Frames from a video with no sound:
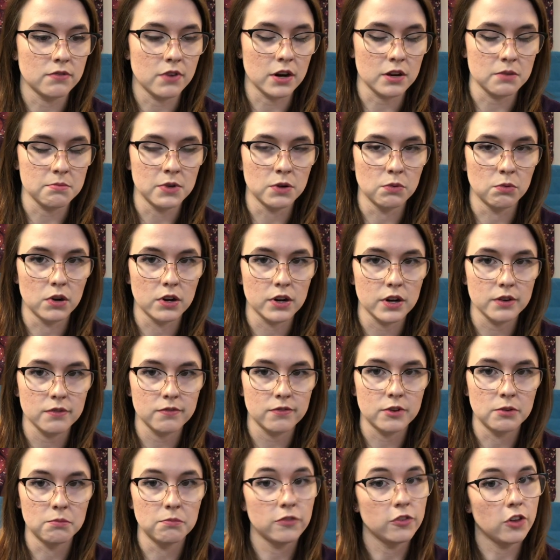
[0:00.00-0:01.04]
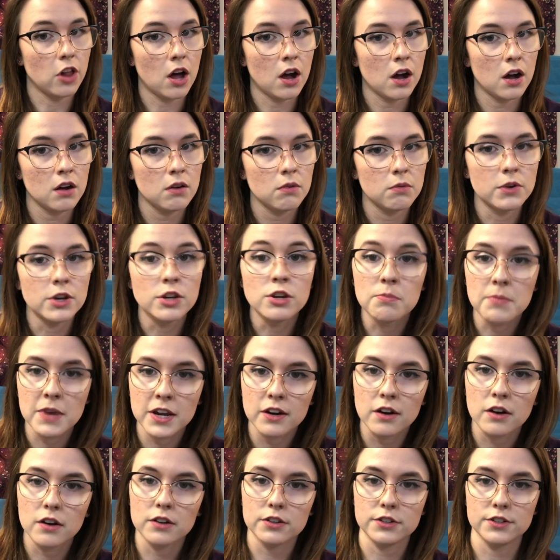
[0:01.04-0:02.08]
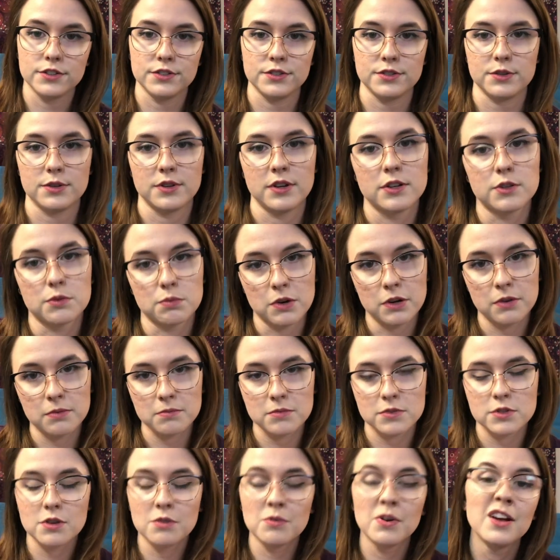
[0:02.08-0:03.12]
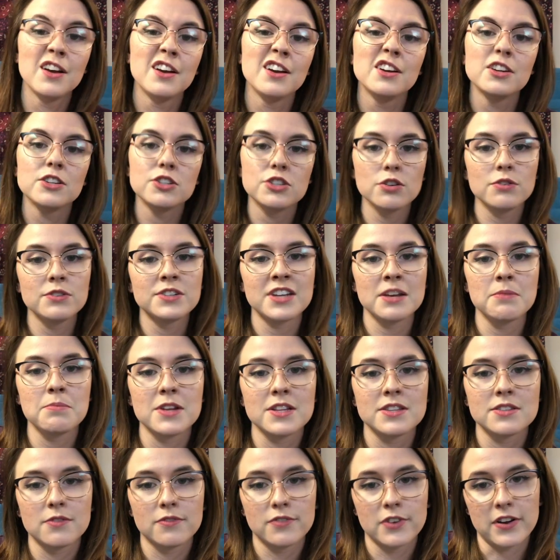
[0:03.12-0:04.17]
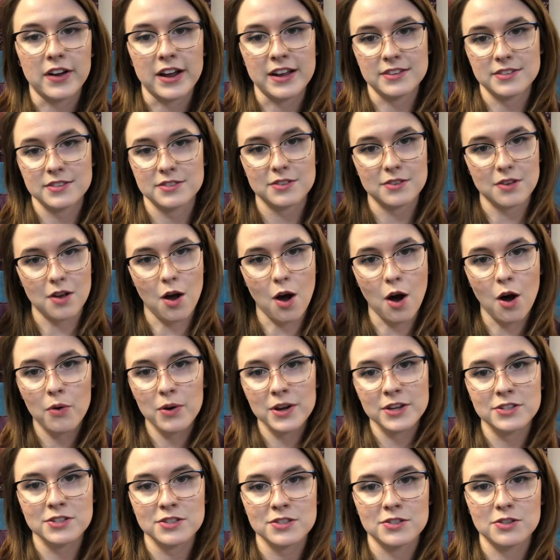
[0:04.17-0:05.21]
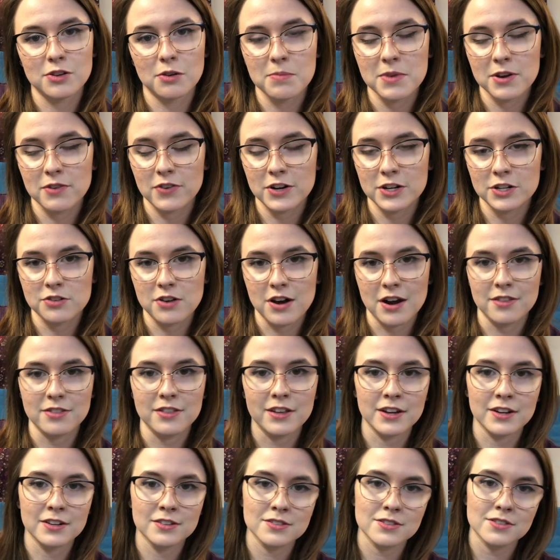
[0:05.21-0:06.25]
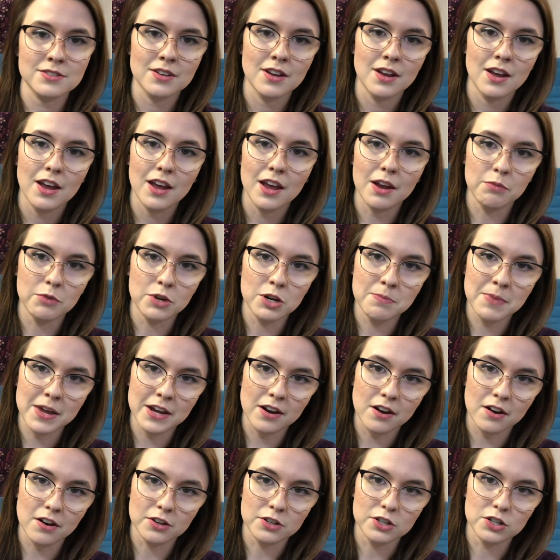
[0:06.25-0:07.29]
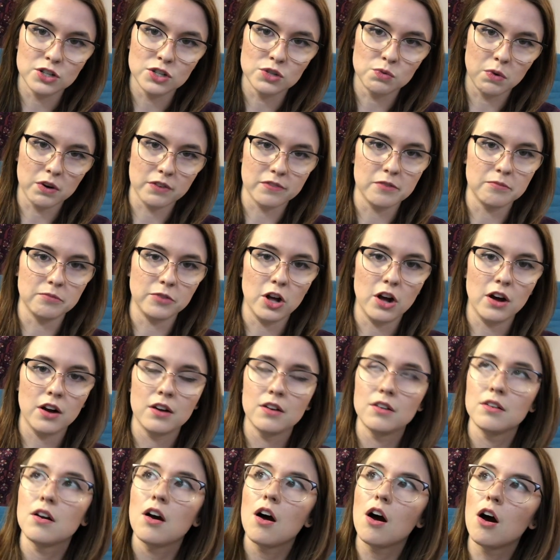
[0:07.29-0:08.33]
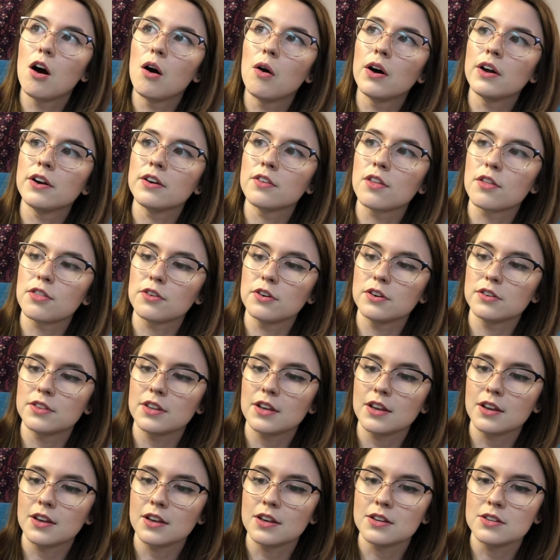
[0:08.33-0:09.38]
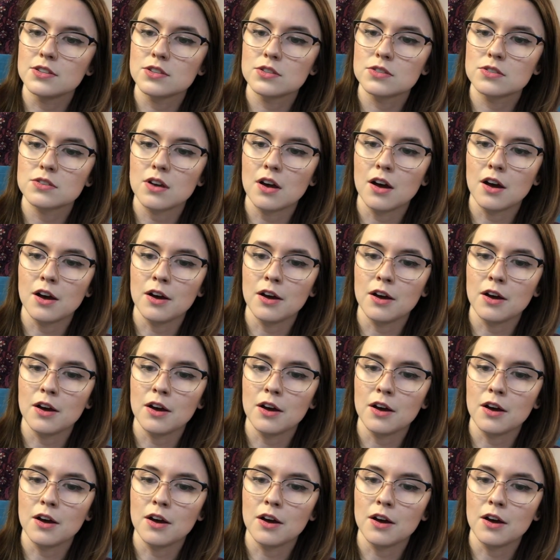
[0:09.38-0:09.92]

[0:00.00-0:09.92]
recommend working from flaw when you make characters as well. So 2 tidbits of advice. Always don't be afraid to try things, and when you make characters, work from flaw. Oh, and the third thing is